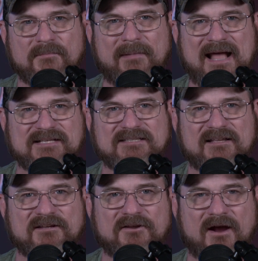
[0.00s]
the
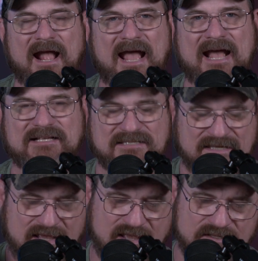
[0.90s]
backside of your axe
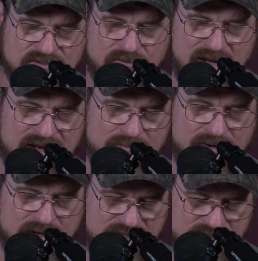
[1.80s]
to
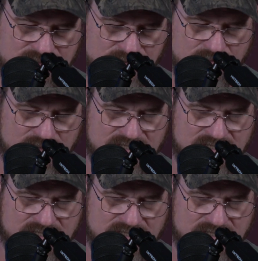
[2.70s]
hammer into